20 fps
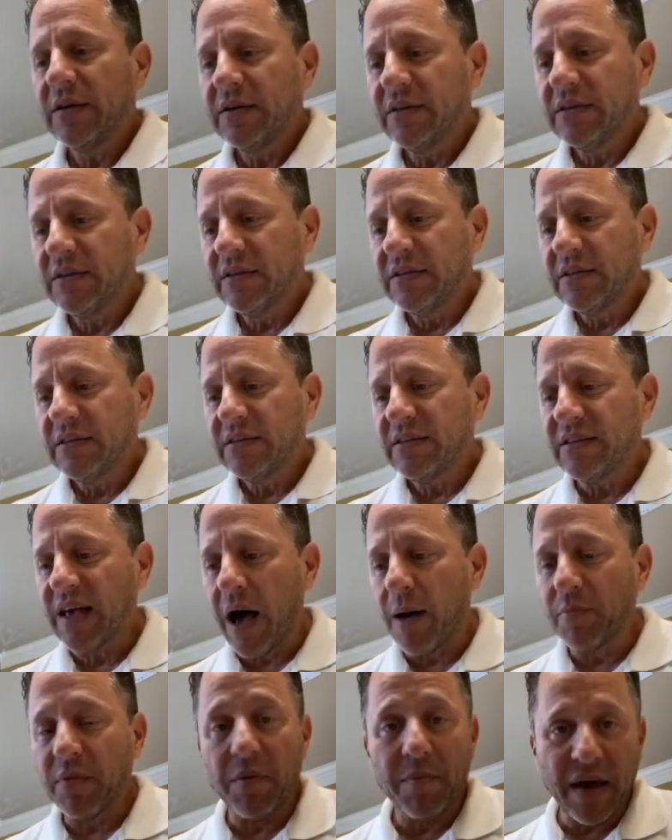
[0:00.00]

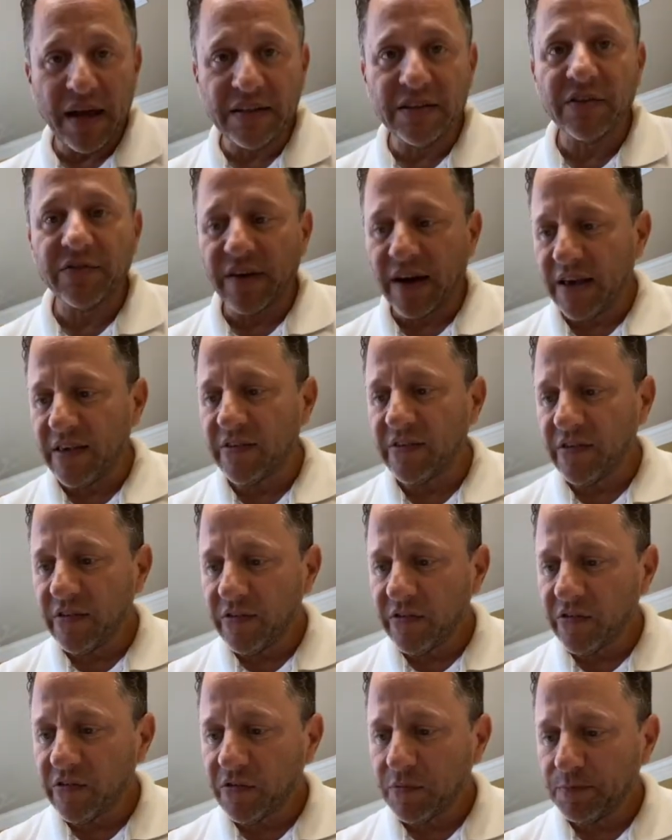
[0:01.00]
Somnomed
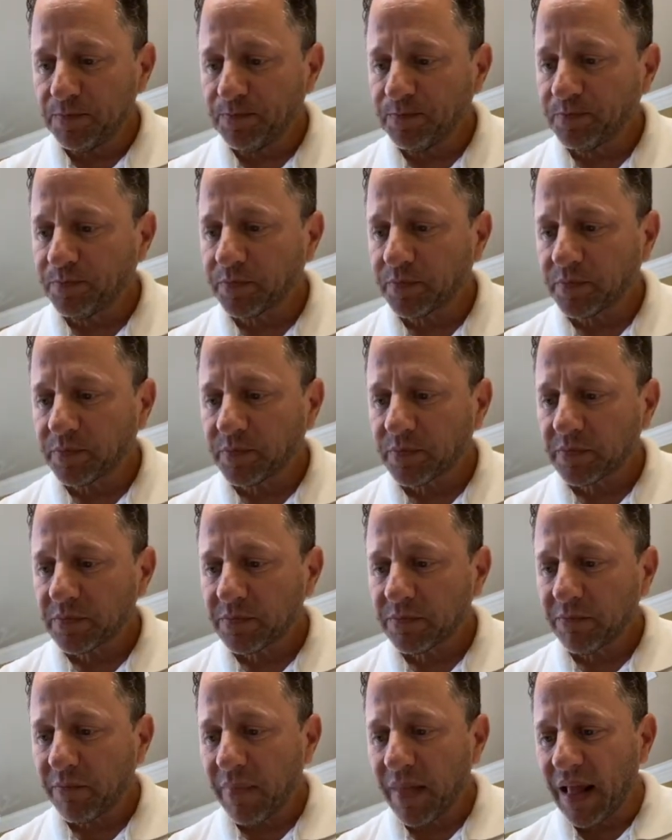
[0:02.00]

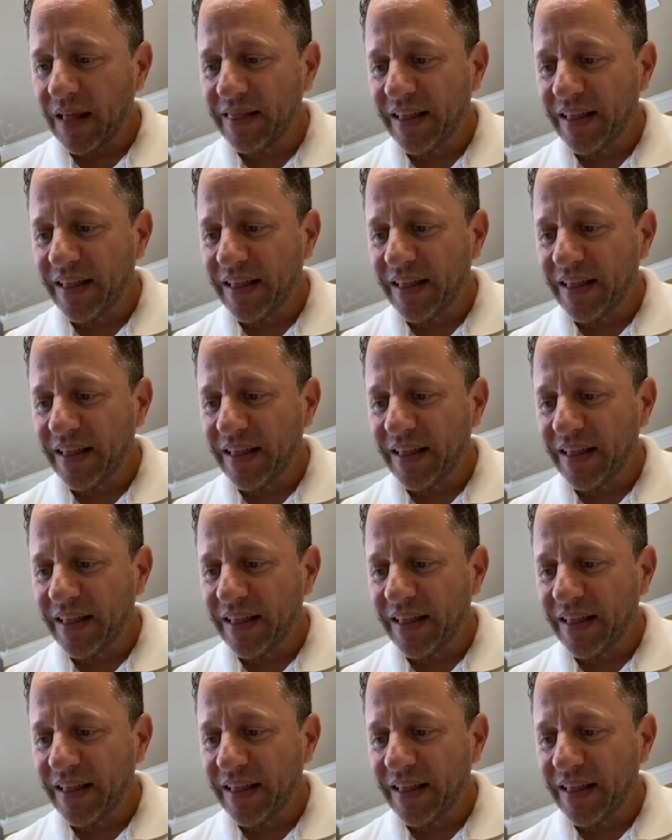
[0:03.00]
devices.